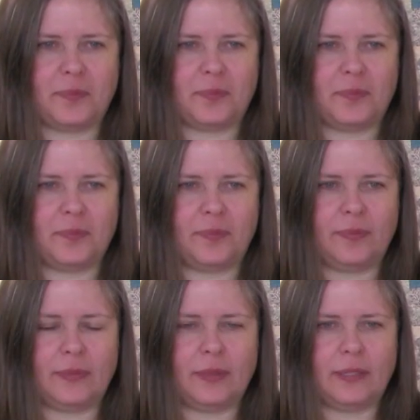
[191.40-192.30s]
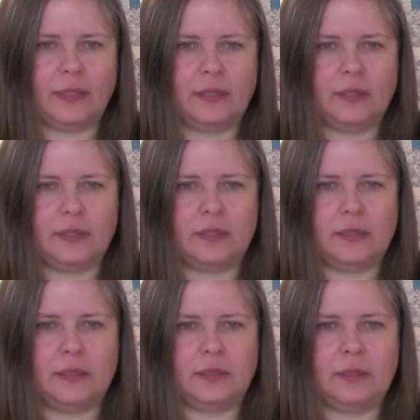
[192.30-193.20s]

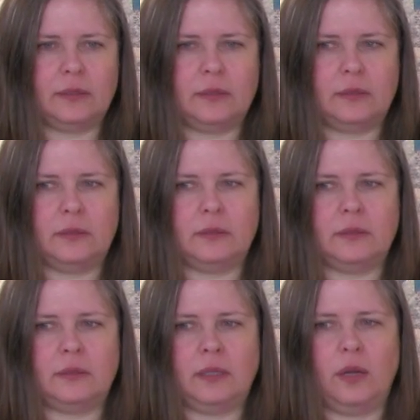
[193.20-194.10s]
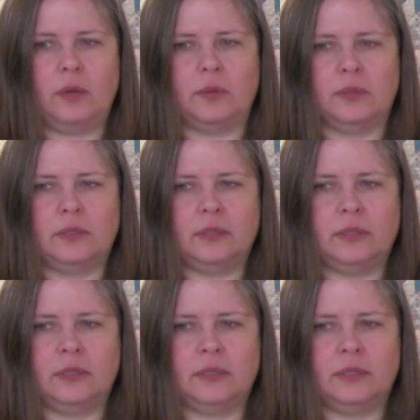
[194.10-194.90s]
(silent)